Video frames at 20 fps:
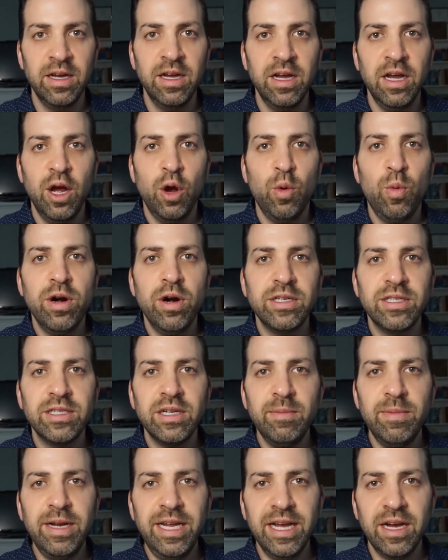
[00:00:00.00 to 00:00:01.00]
Whereas
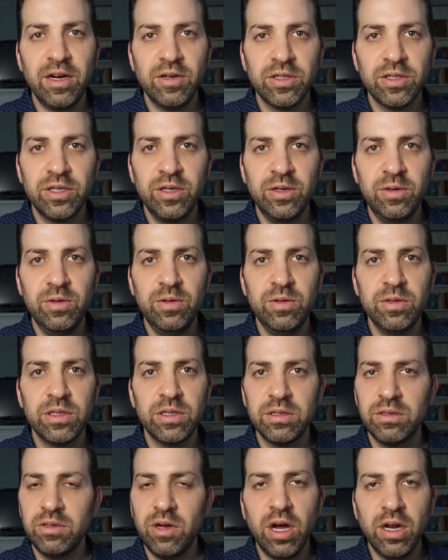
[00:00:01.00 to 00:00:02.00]
somebody else who's
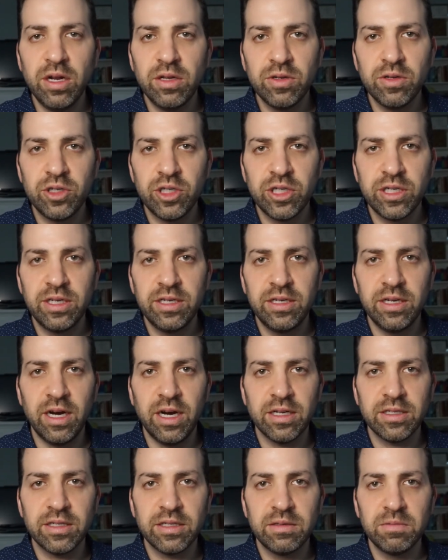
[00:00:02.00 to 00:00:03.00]
not allergic to
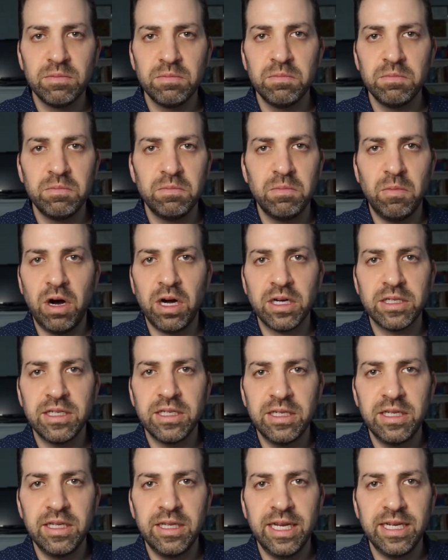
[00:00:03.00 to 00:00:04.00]
dust walks
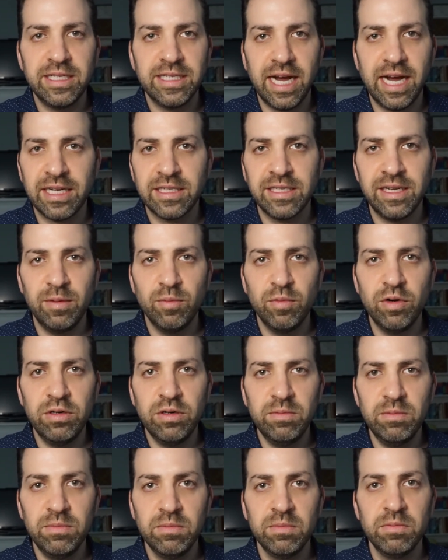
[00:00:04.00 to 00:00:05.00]
into the exact same
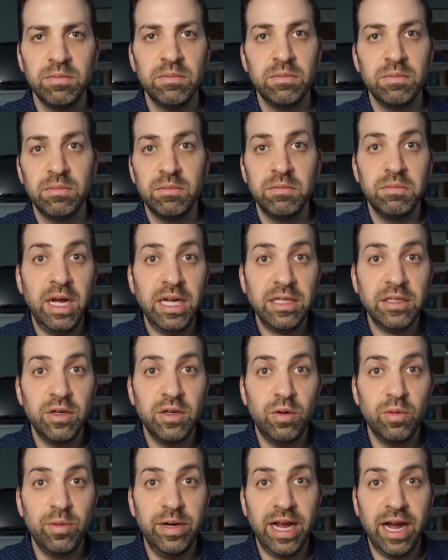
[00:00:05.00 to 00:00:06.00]
room, has no
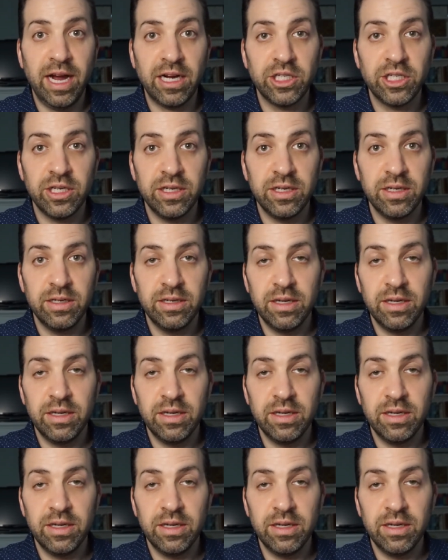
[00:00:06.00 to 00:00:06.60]
reaction at